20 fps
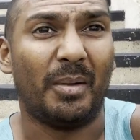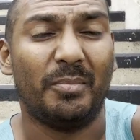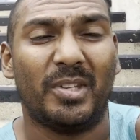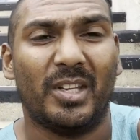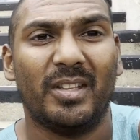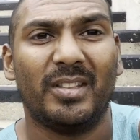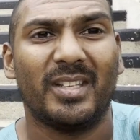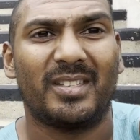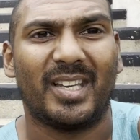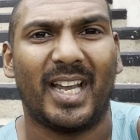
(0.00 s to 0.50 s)
I'm
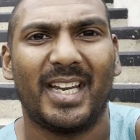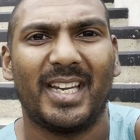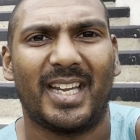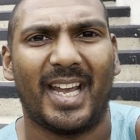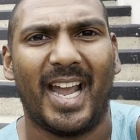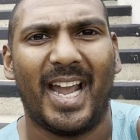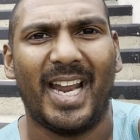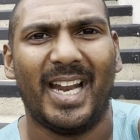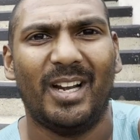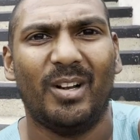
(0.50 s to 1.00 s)
doing the
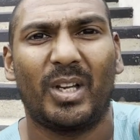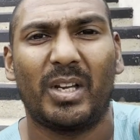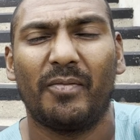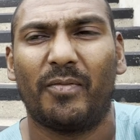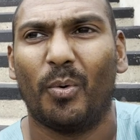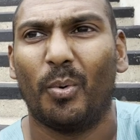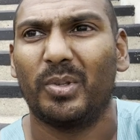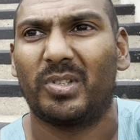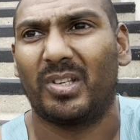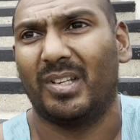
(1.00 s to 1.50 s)
10K, looking
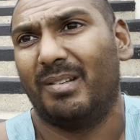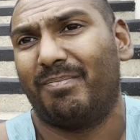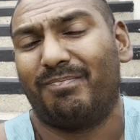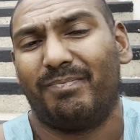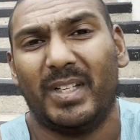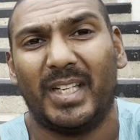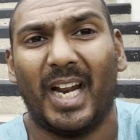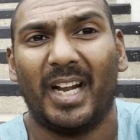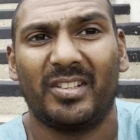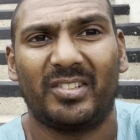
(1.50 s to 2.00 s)
forward to,
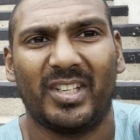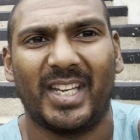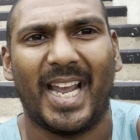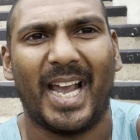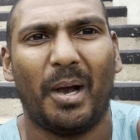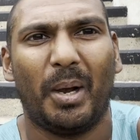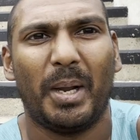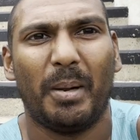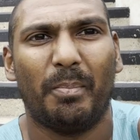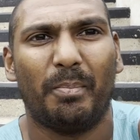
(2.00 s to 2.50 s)
you know, seeing
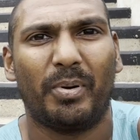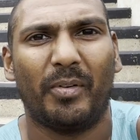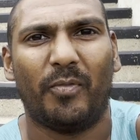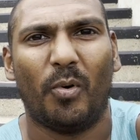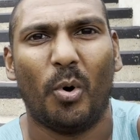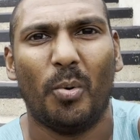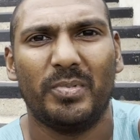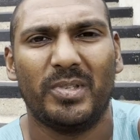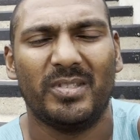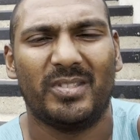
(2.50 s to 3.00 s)
how it
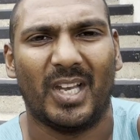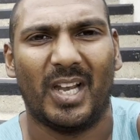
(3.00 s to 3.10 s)
performs in